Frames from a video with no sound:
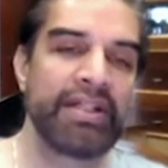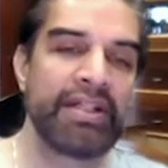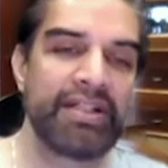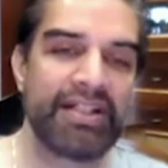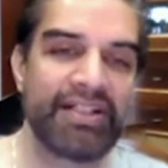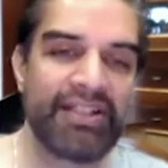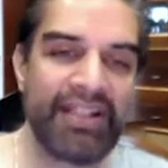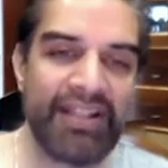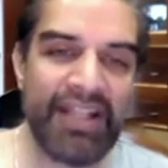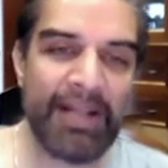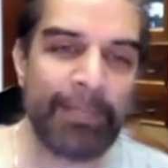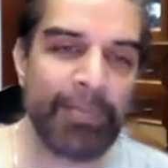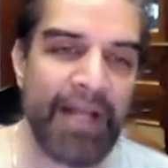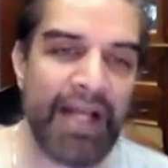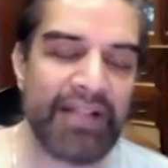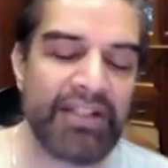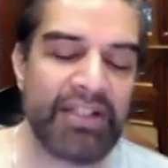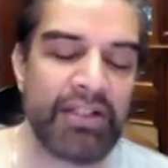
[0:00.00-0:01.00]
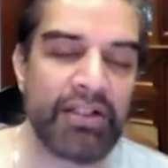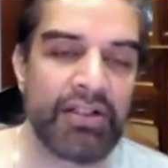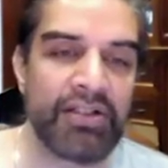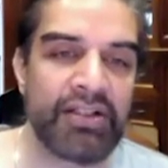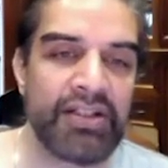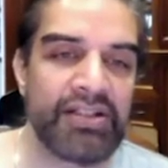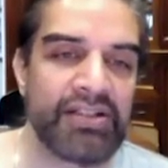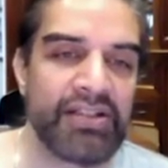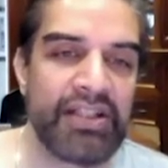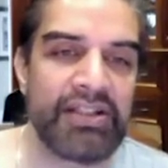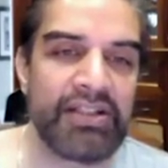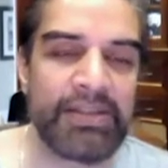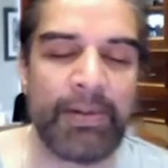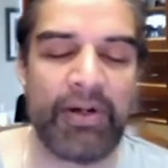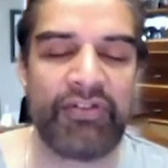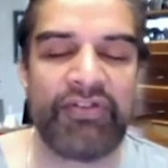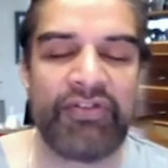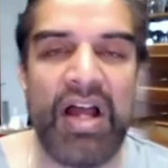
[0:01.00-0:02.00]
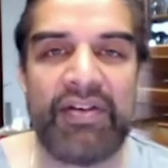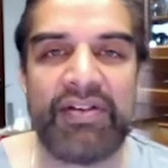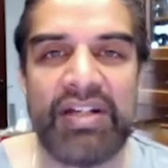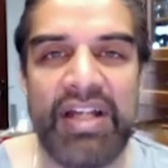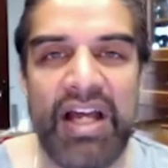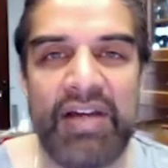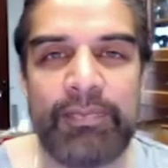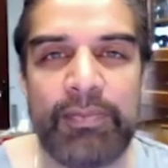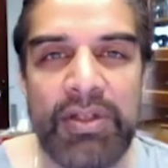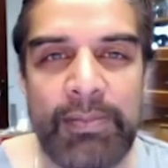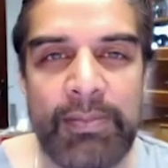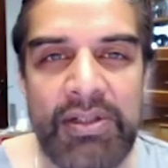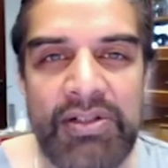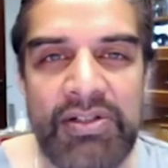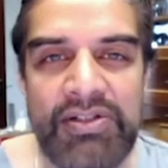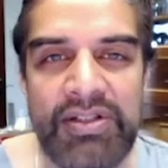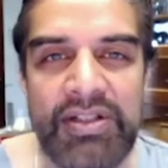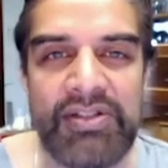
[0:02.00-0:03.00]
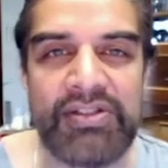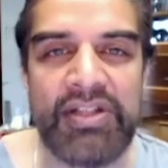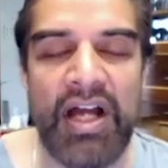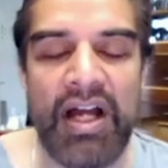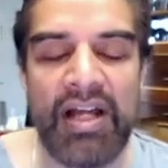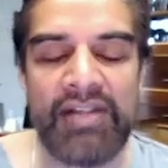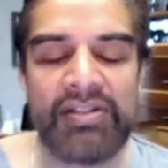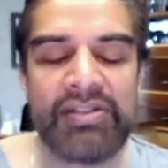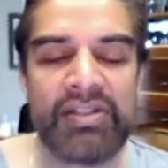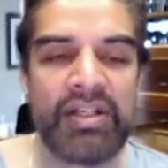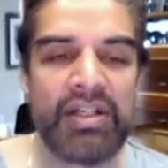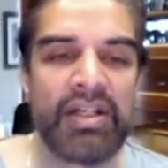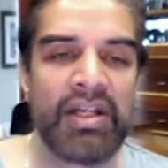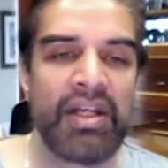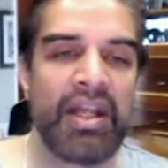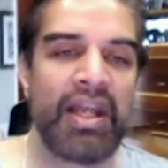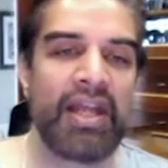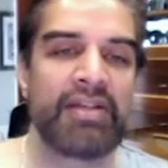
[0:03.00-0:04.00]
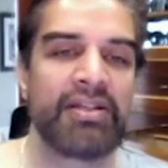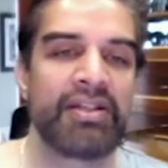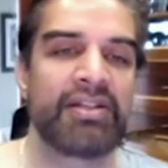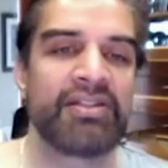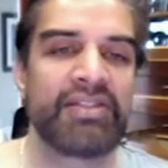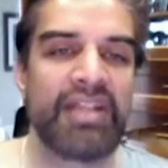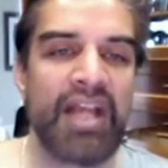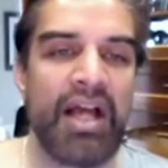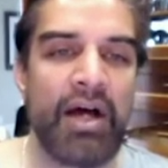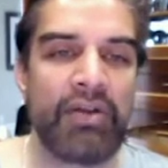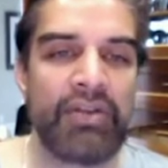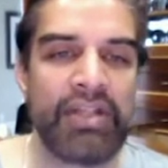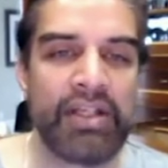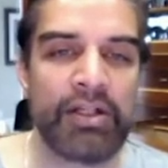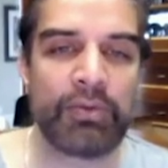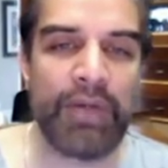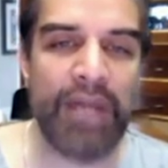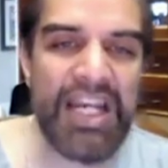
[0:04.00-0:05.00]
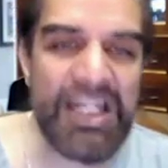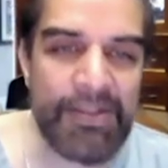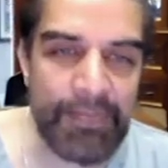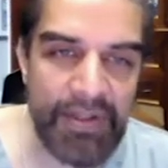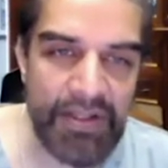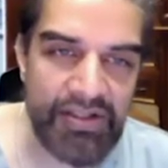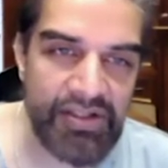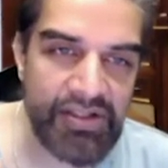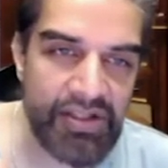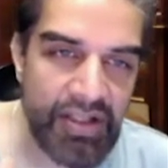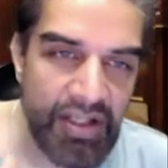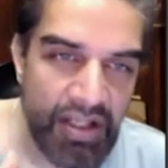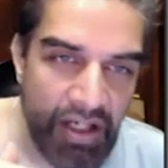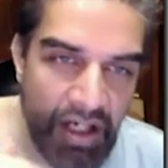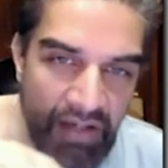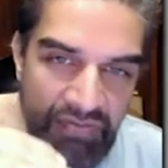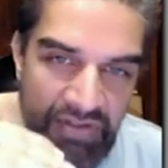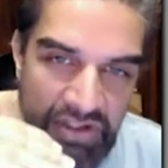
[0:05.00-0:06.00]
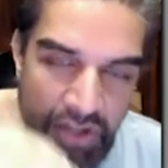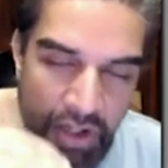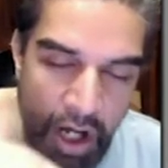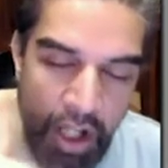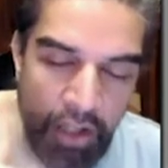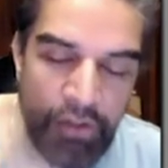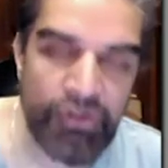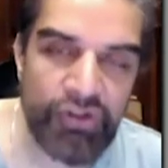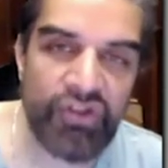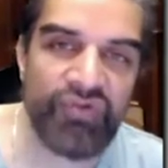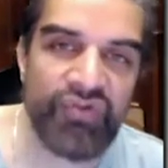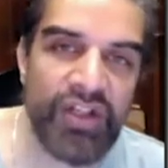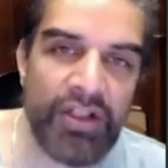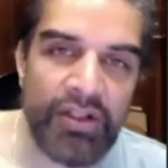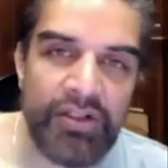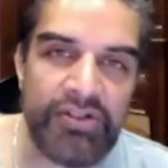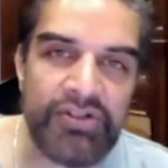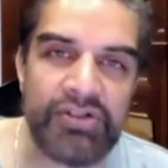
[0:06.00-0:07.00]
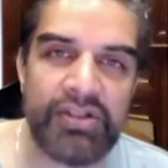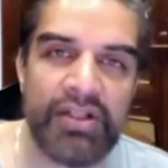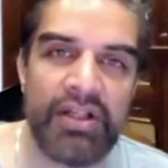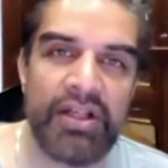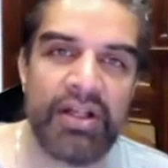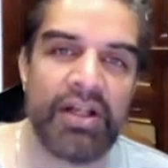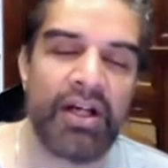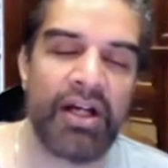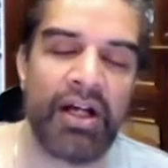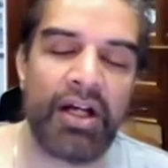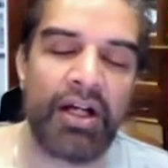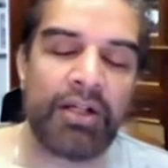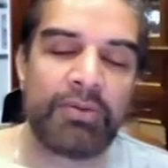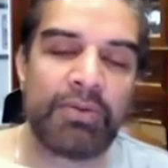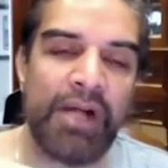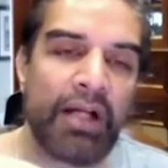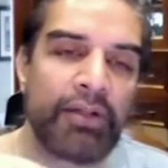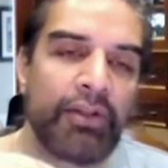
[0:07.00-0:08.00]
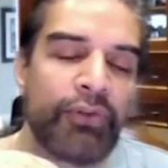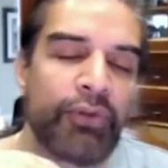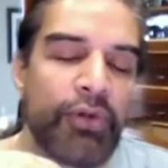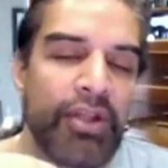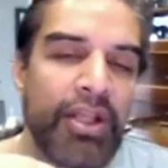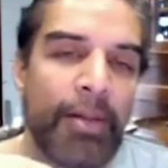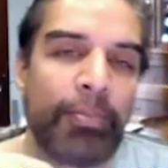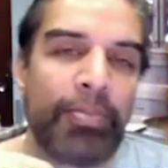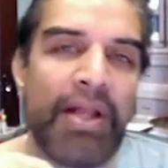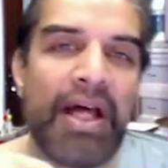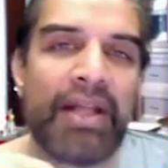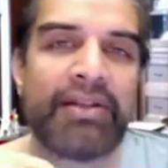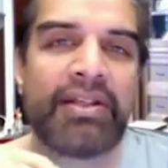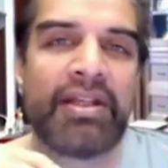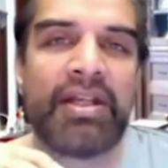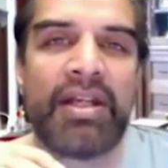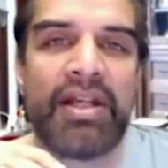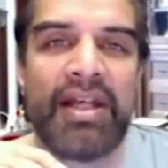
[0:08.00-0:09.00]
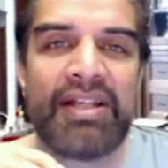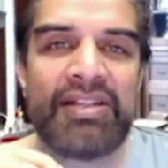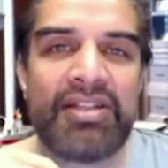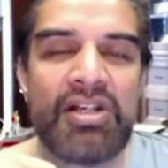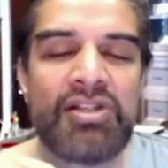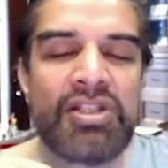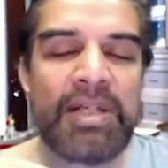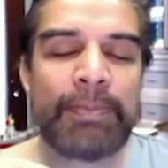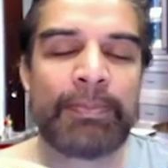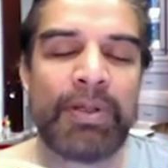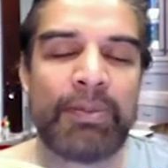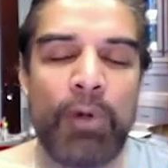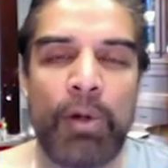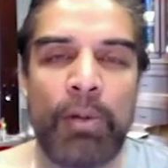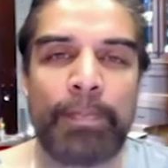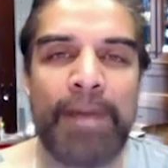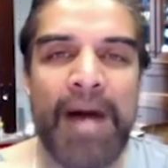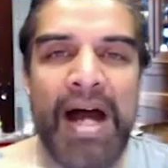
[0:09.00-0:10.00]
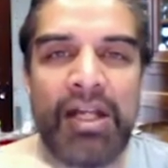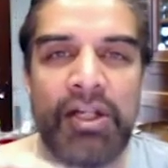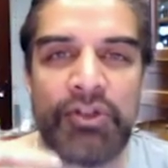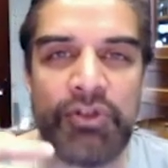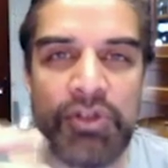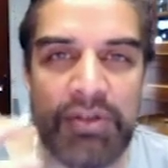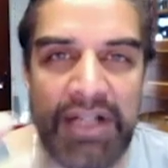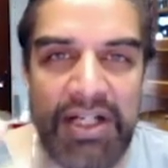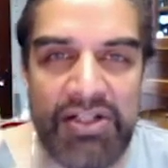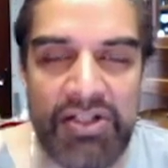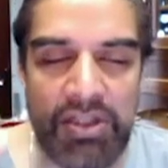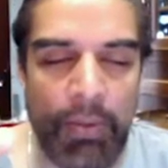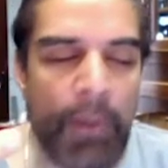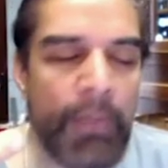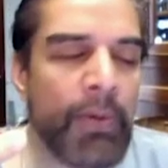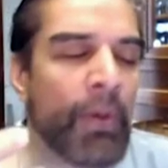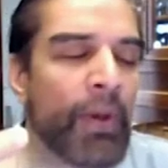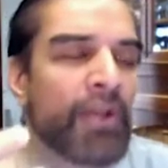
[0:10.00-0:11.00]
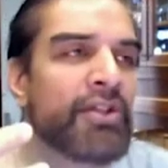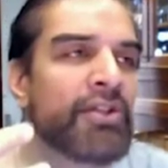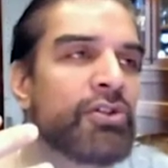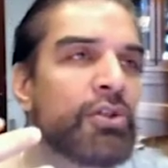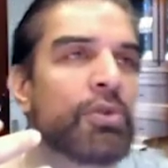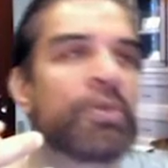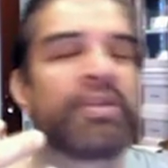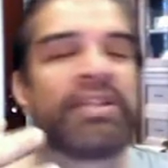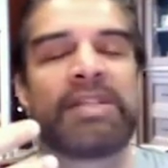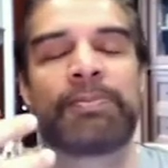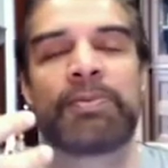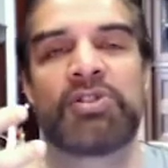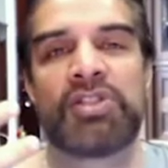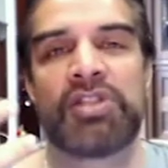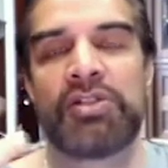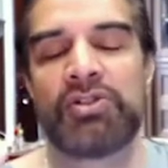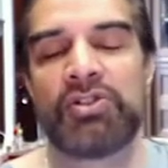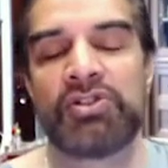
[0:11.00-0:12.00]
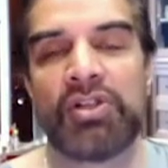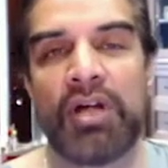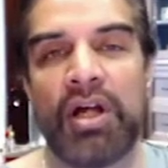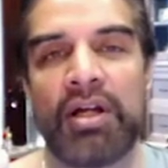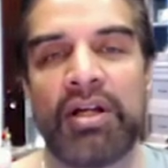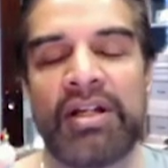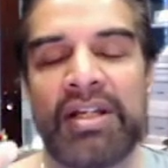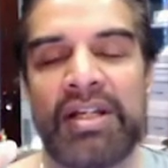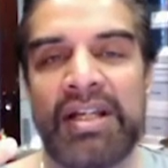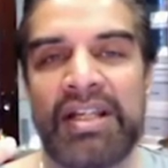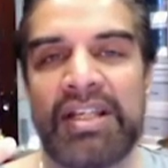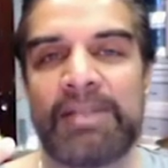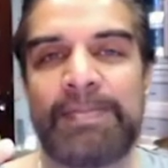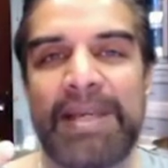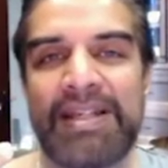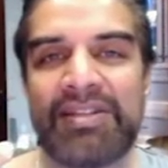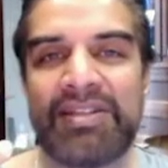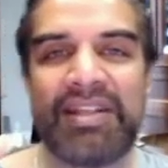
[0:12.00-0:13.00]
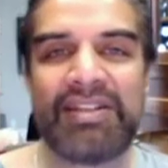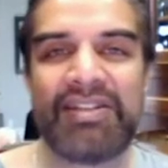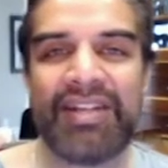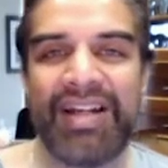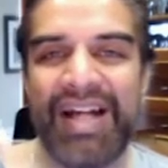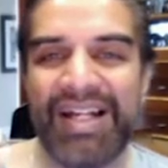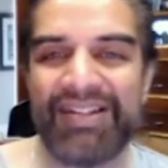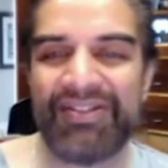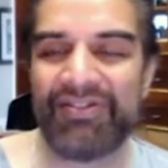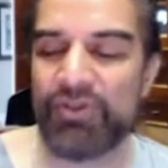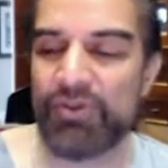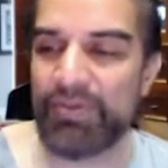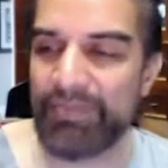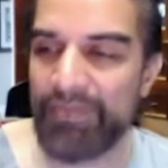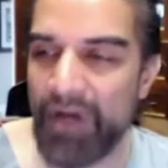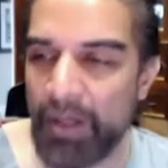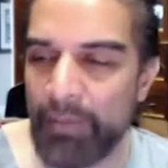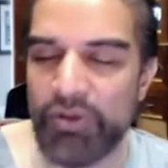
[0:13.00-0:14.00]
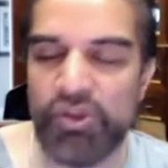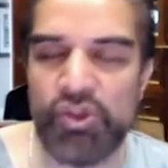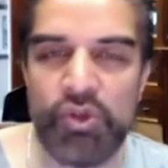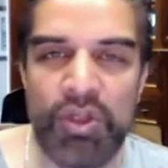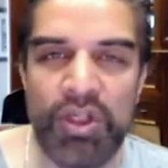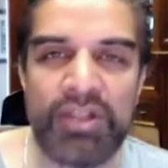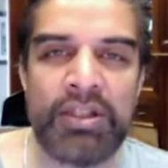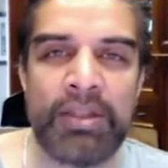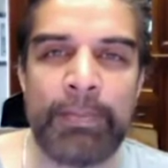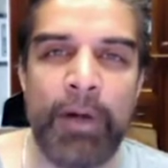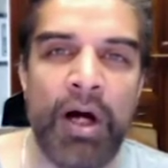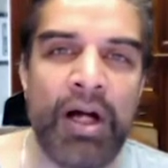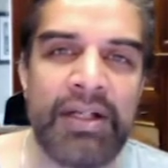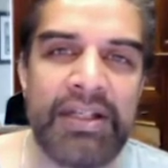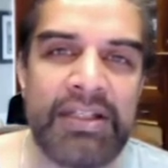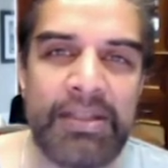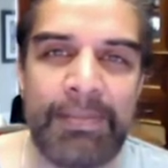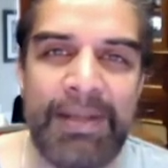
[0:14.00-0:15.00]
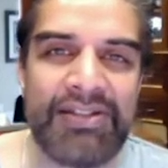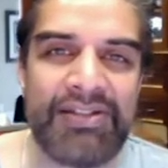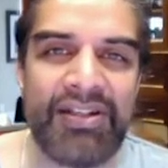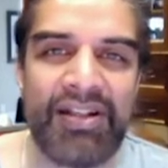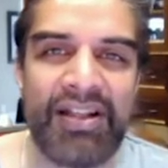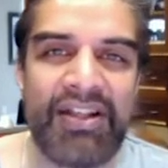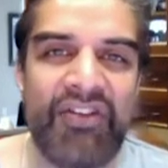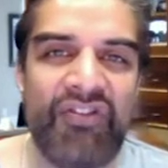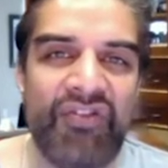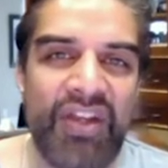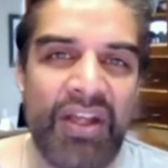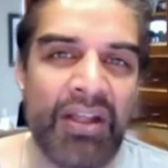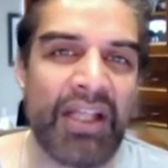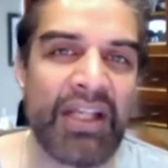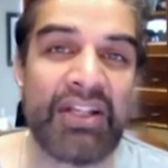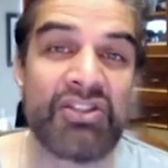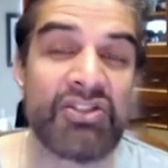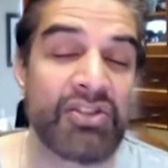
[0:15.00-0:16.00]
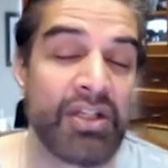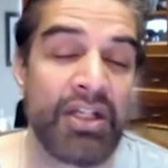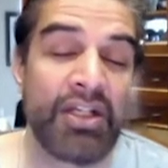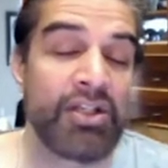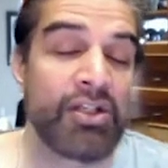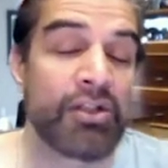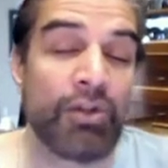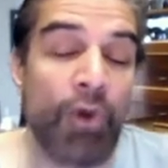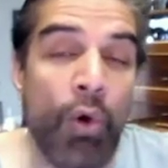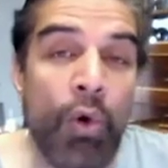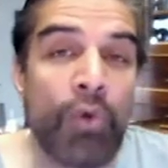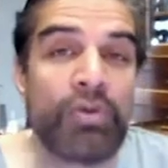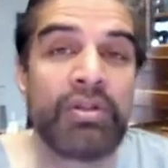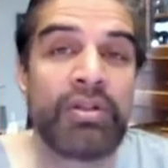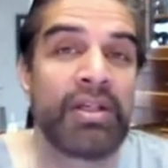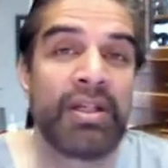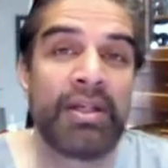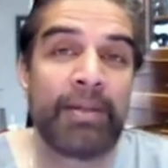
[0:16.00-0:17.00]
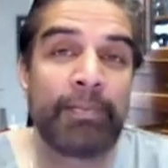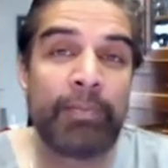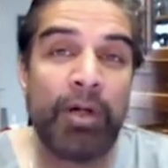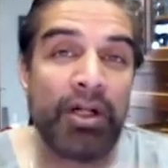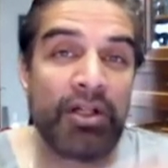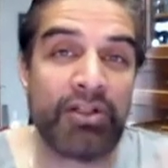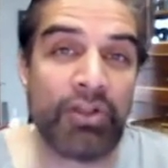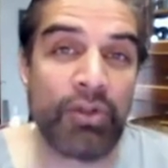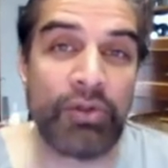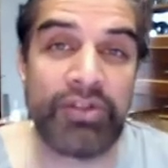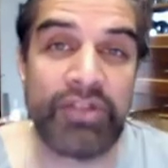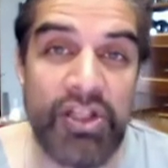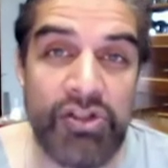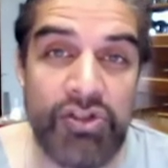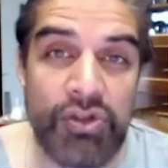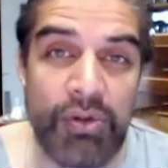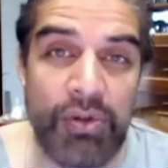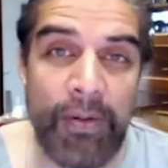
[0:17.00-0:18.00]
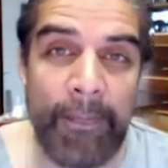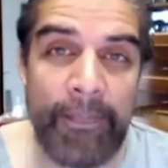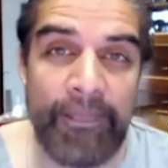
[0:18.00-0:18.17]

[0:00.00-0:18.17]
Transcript: You can see the implant here, you can see it's about five and a half millimeters in size, and you can see how the arrangements of these hollow spheres uh, around through the implant essentially promote biointegration. What we want to do with these procedures are is basically to kind of almost trick the body to basically feel like it's your own part of your own tissue.